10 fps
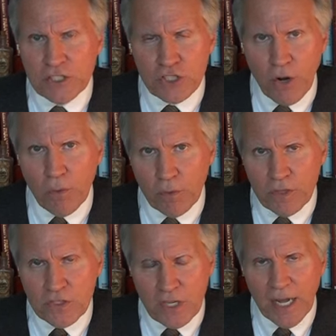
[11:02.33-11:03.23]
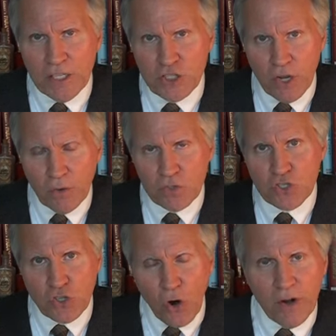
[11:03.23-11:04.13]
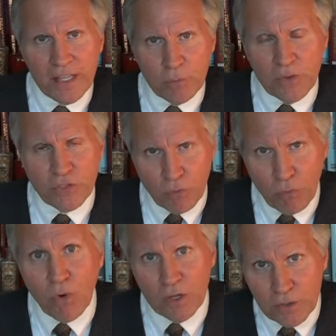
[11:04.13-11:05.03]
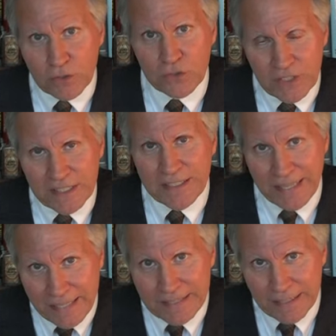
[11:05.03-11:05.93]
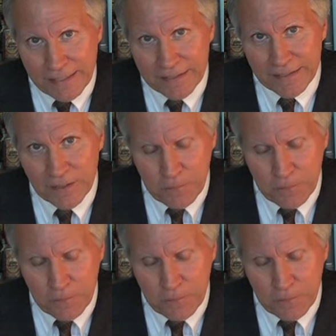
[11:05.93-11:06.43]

show or the sideshow started with the royals in England,